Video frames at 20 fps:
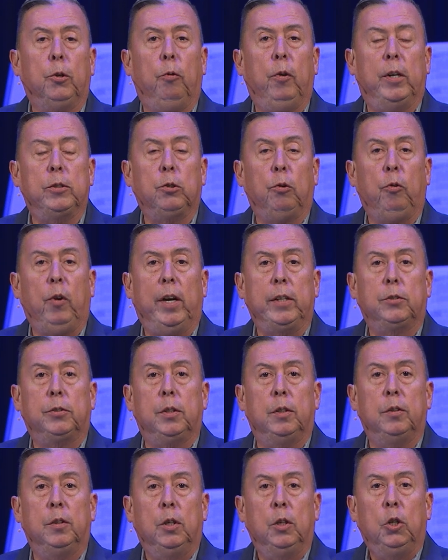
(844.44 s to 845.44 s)
the
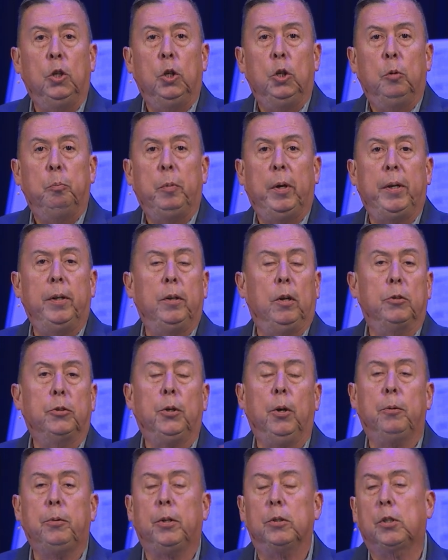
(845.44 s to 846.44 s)
Resurrection, but in our
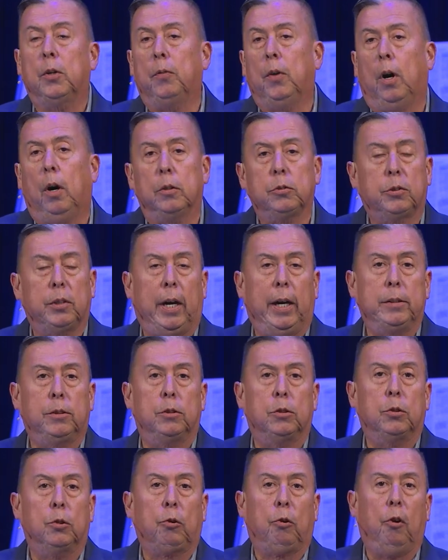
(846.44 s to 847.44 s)
churches of all
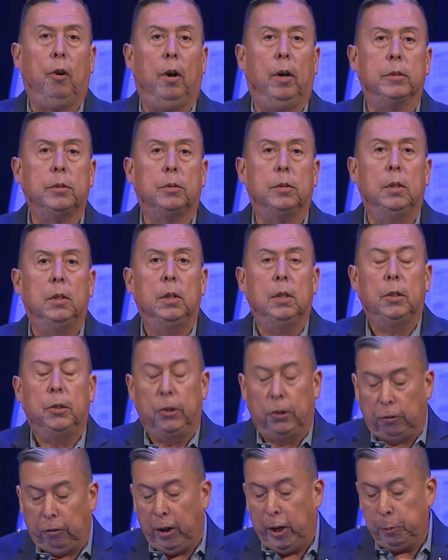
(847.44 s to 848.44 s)
sizes across
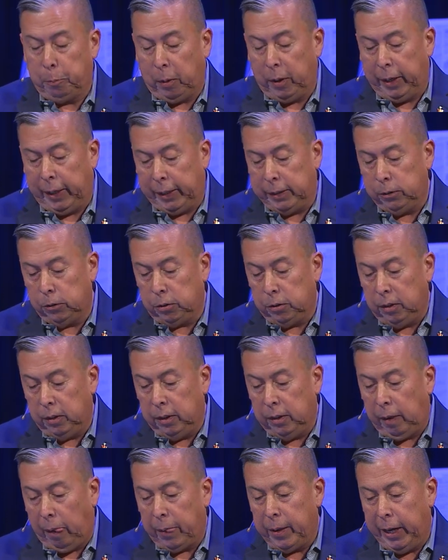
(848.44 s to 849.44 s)
the Great Plains
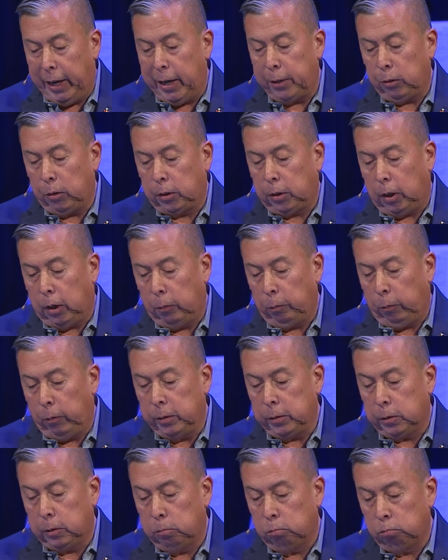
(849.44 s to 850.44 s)
Annual
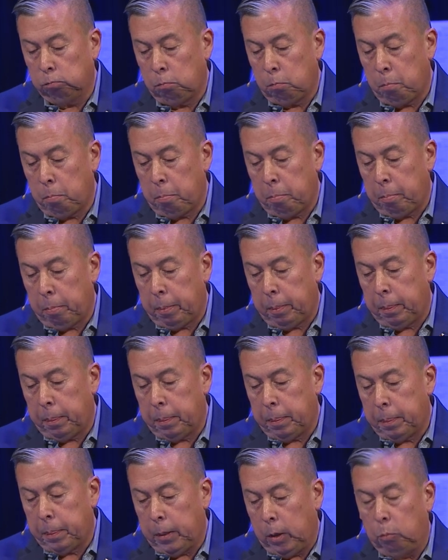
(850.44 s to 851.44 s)
Conference.
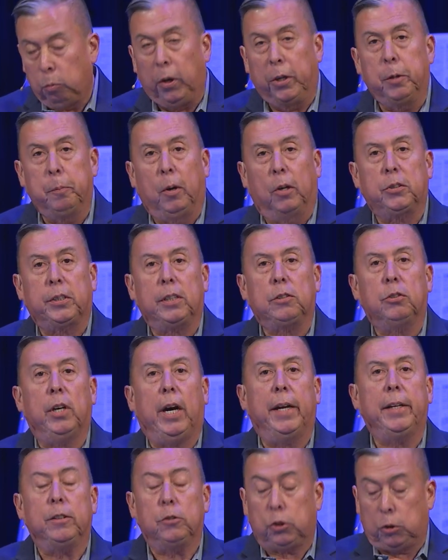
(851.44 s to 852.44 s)
One of the most
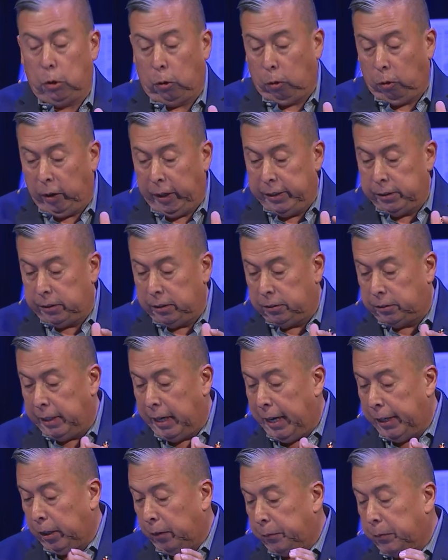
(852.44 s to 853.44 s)
exciting stories is
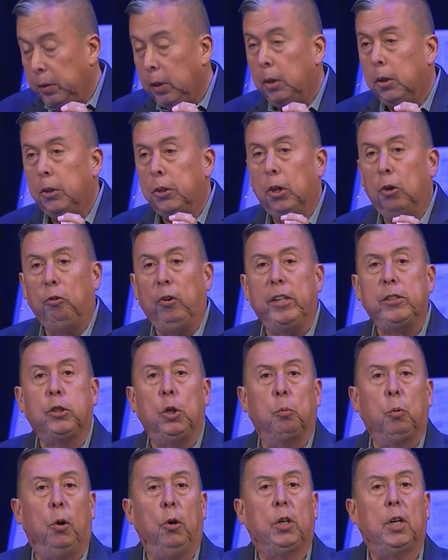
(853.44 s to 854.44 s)
that of the recent
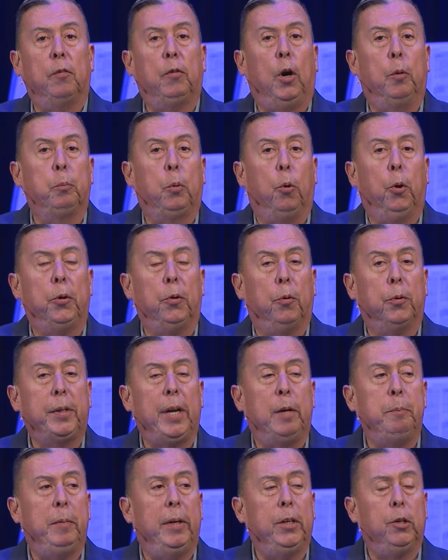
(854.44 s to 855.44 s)
work of our Board of
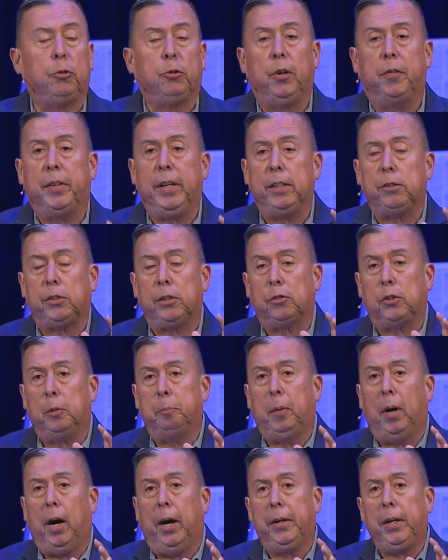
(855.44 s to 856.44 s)
Day Ministry. This is a
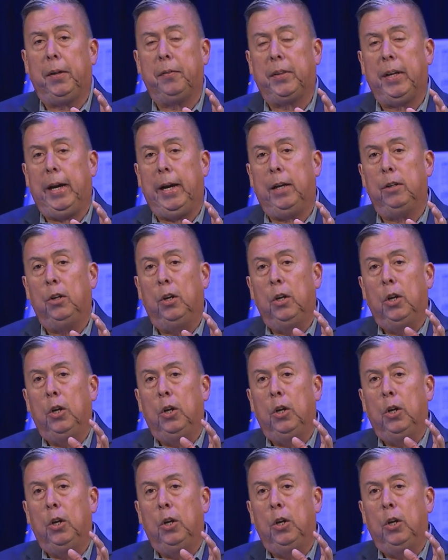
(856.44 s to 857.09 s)
body that